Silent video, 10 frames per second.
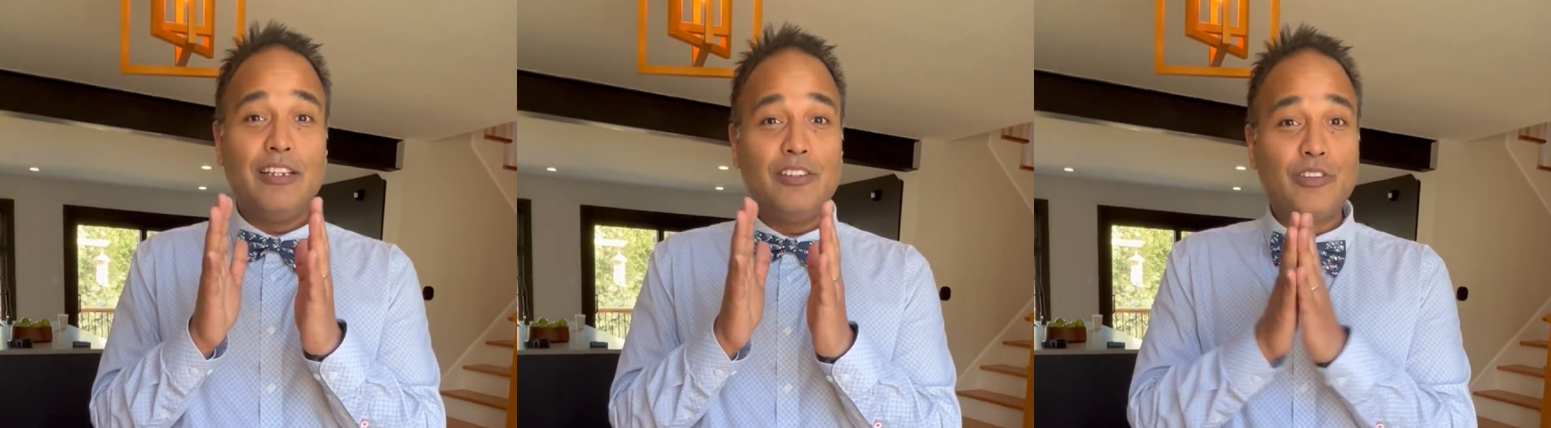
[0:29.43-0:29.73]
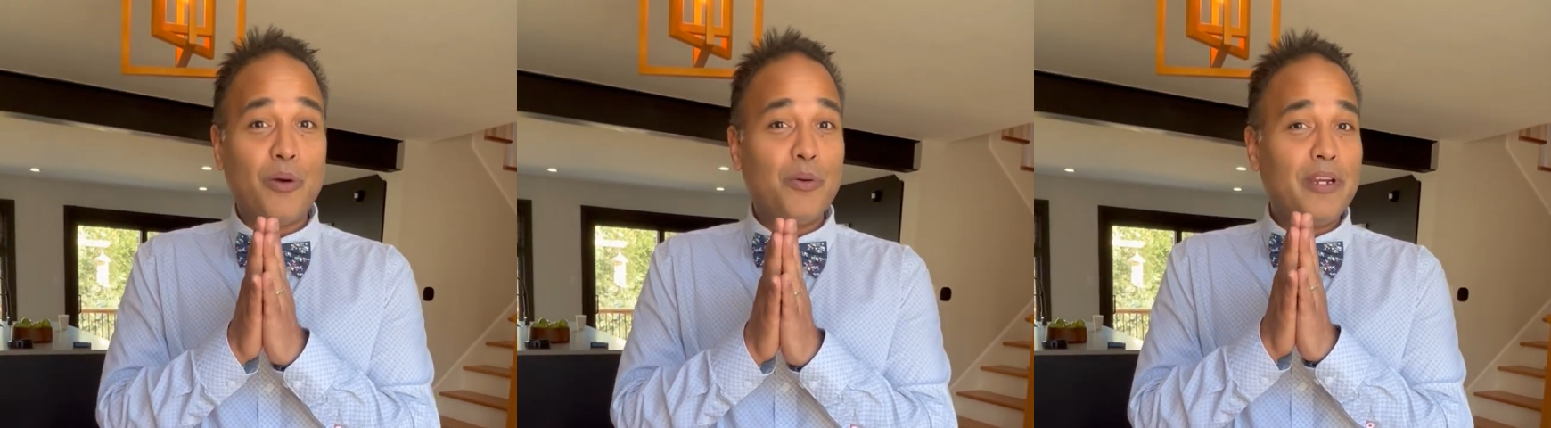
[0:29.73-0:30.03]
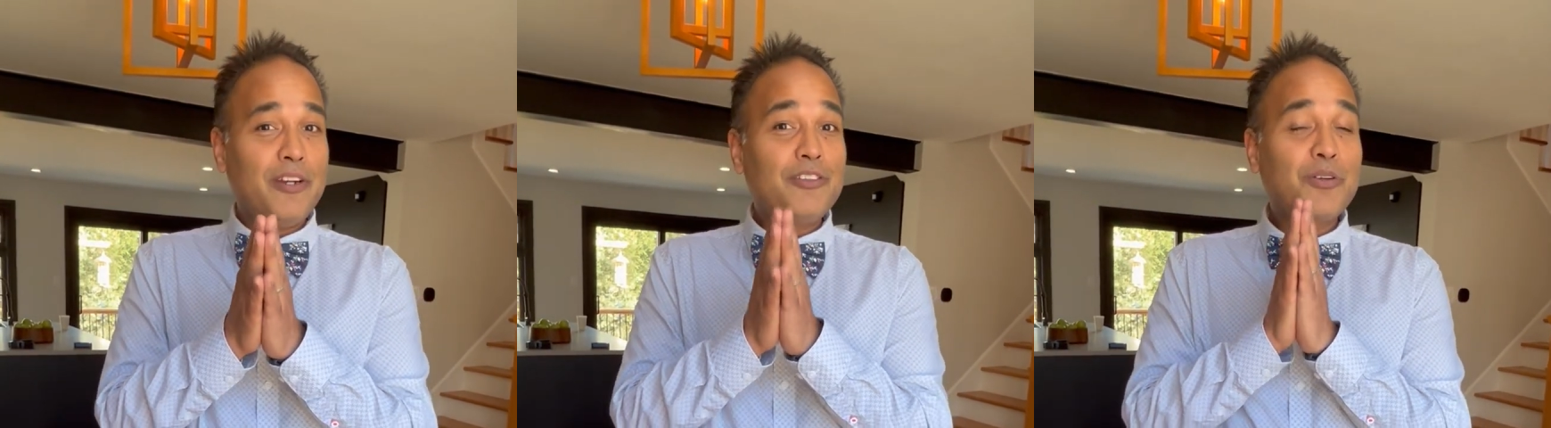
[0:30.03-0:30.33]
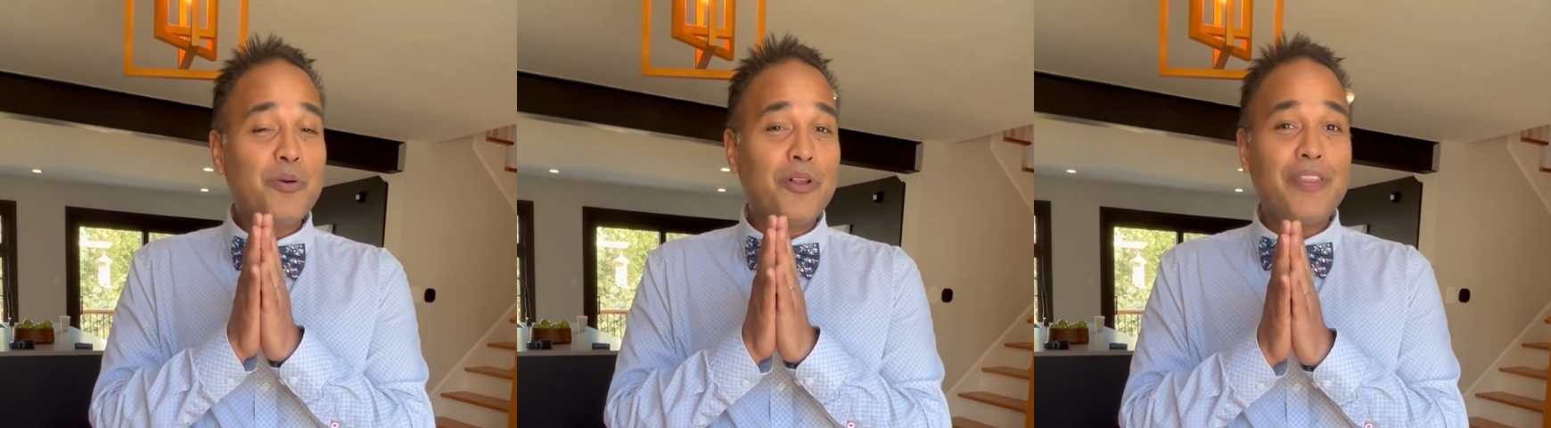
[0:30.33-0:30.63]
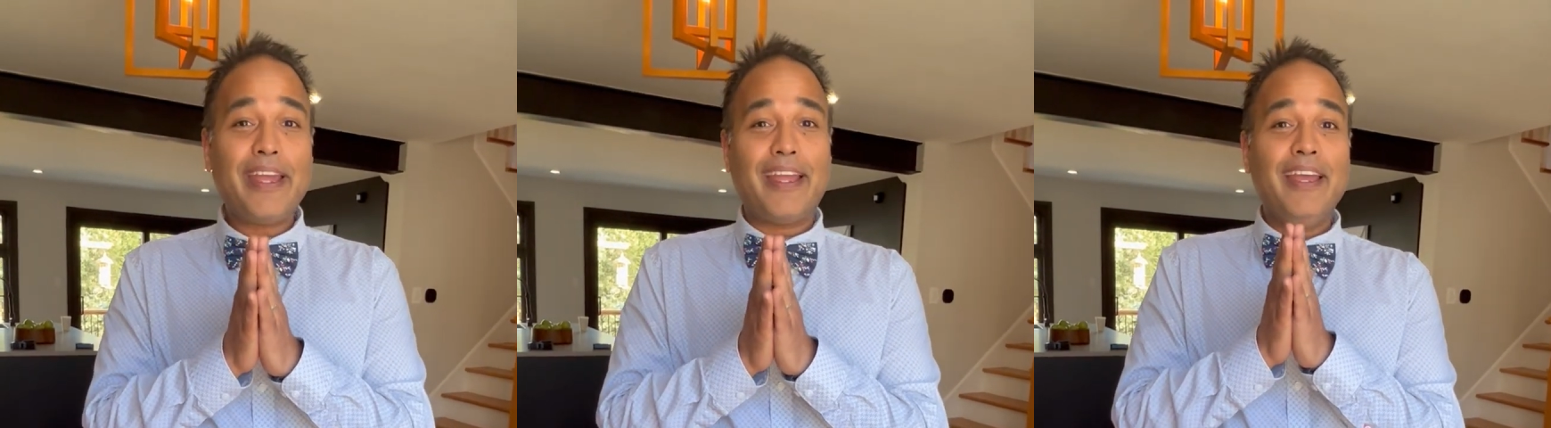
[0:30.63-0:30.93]
So here's the cool
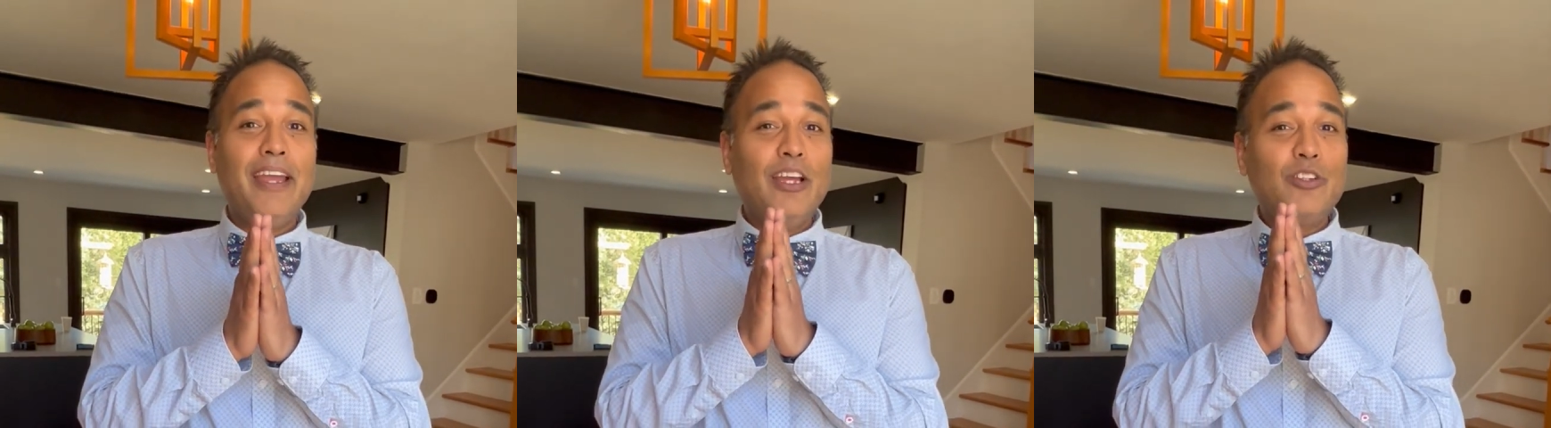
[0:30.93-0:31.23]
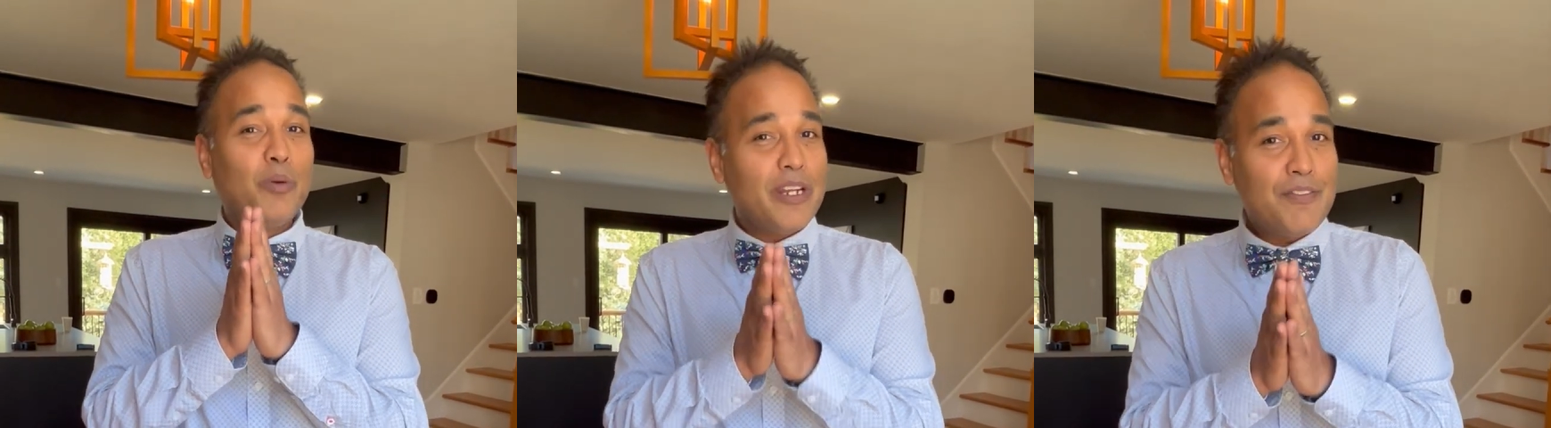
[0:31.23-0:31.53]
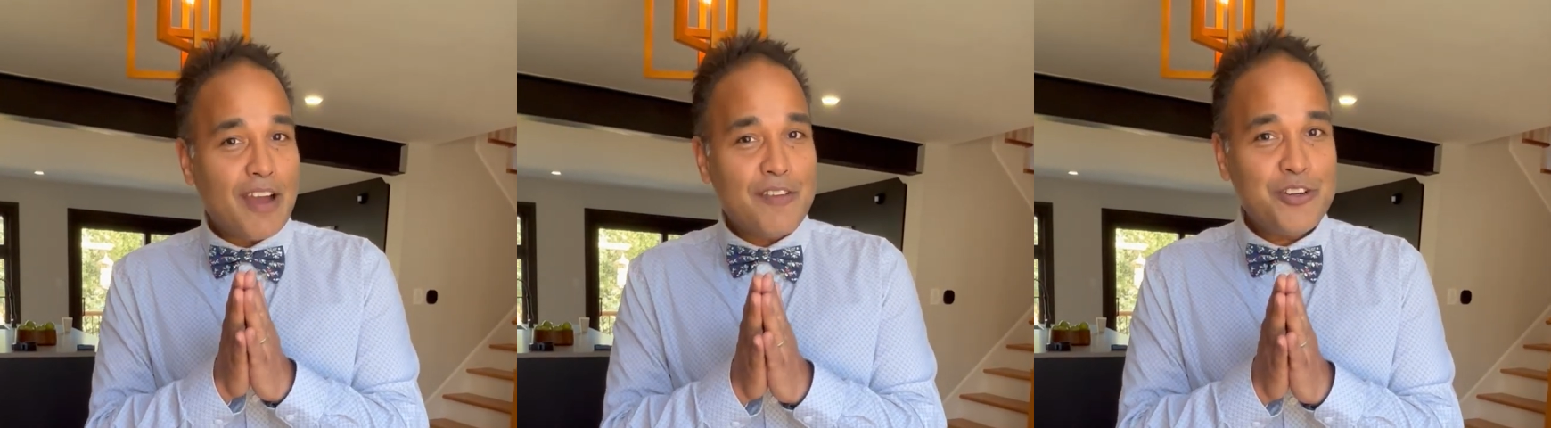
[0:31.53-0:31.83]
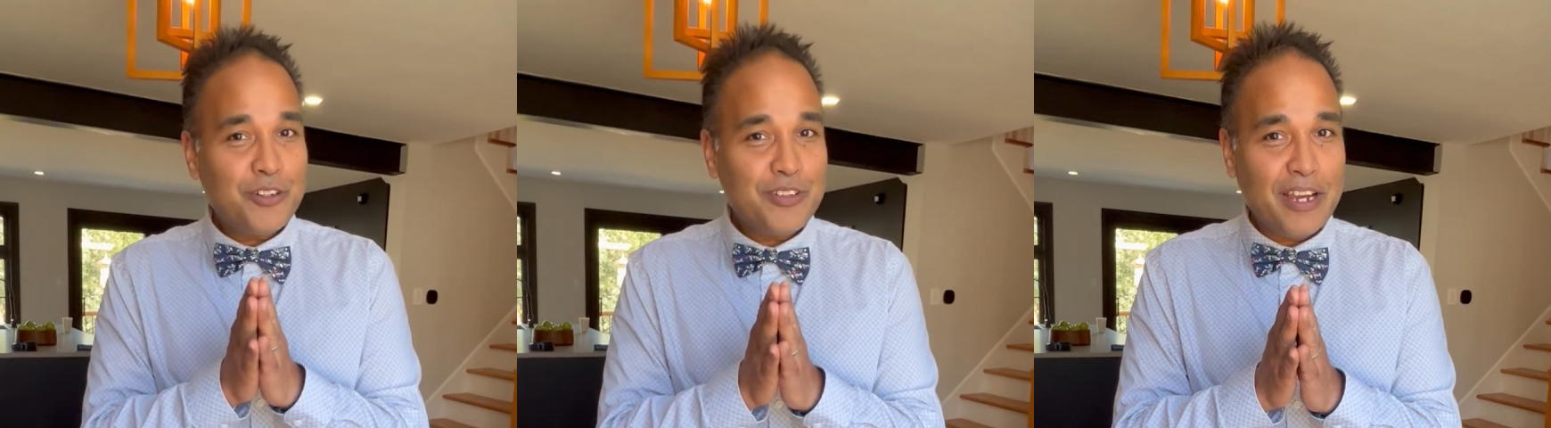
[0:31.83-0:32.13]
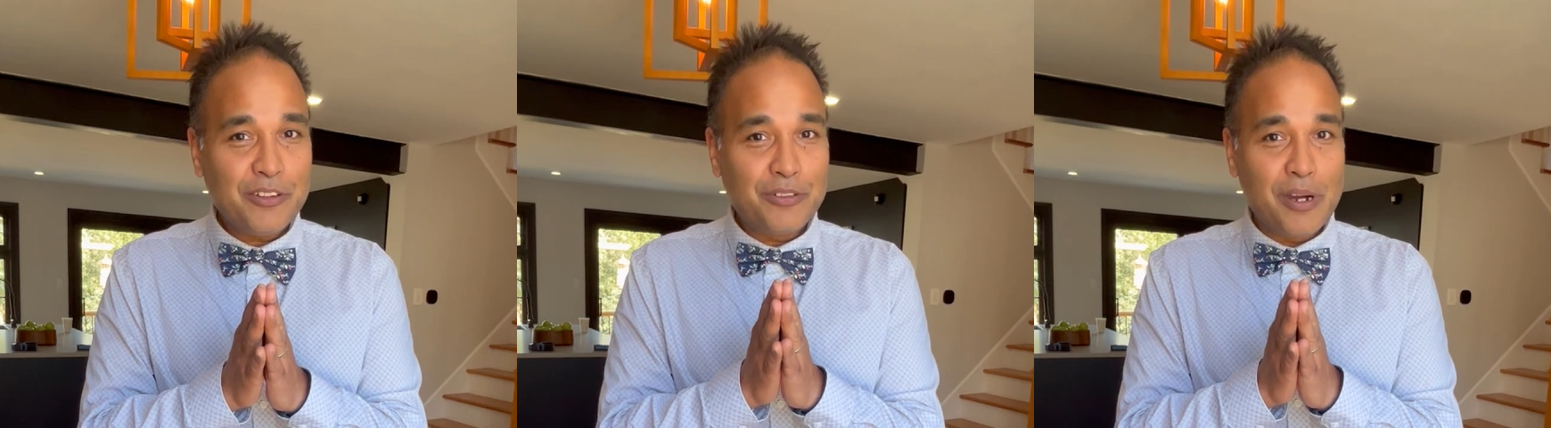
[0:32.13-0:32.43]
thing. 25 years
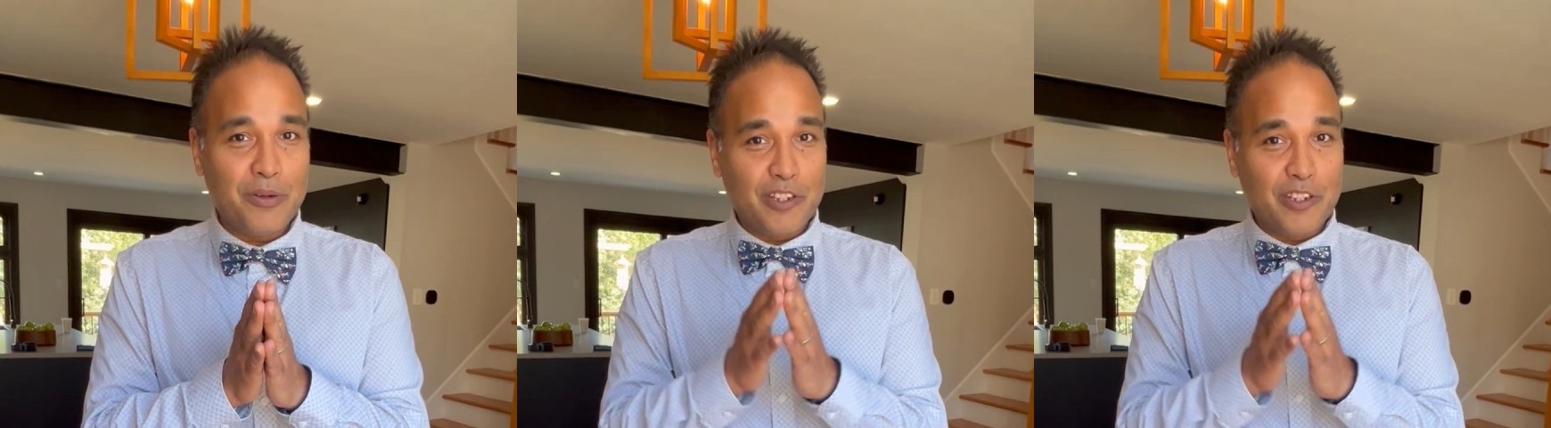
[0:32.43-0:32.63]
down the road,